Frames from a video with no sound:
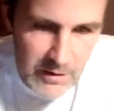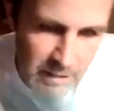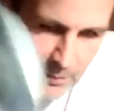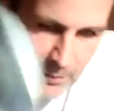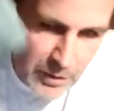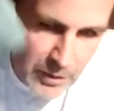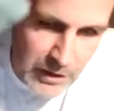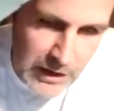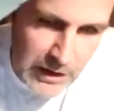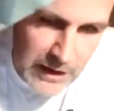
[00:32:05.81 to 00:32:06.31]
I'm
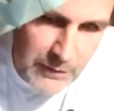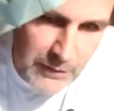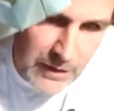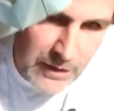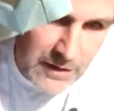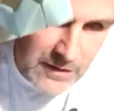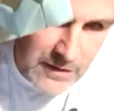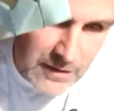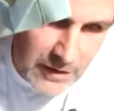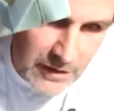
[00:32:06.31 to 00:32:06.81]
going to leave
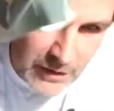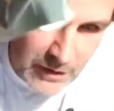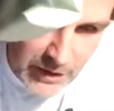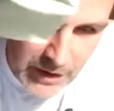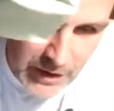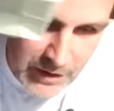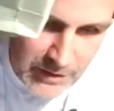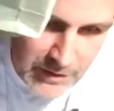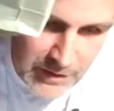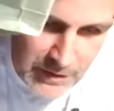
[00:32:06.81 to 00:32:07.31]
this, and
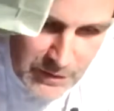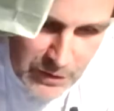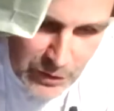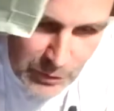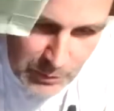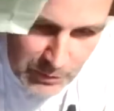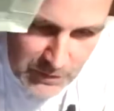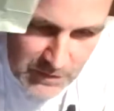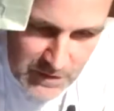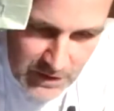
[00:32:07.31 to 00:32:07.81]
then in 2
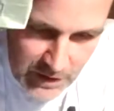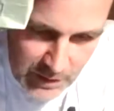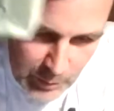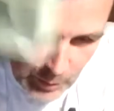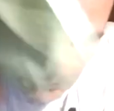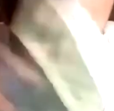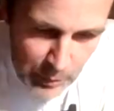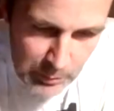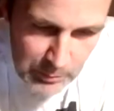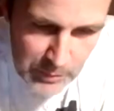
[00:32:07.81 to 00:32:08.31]
months' time I'll
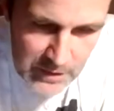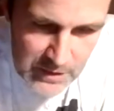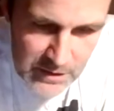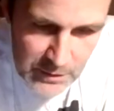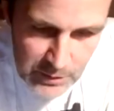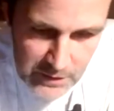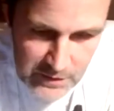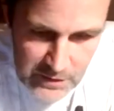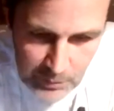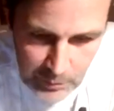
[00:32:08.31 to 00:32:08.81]
bump into
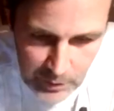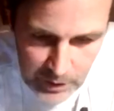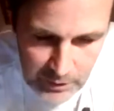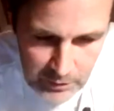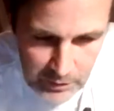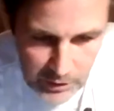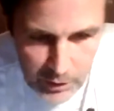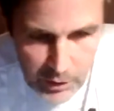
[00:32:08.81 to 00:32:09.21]
it somewhere and go,